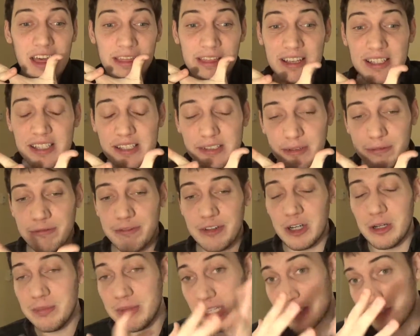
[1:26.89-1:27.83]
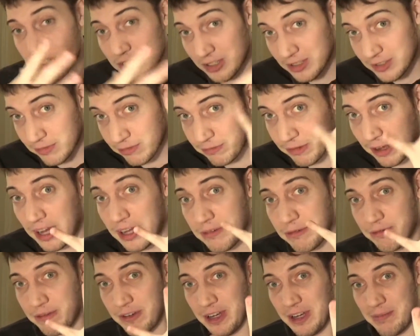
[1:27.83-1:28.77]
this is a film that stars
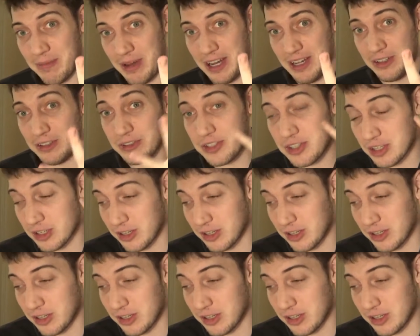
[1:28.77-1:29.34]
five females.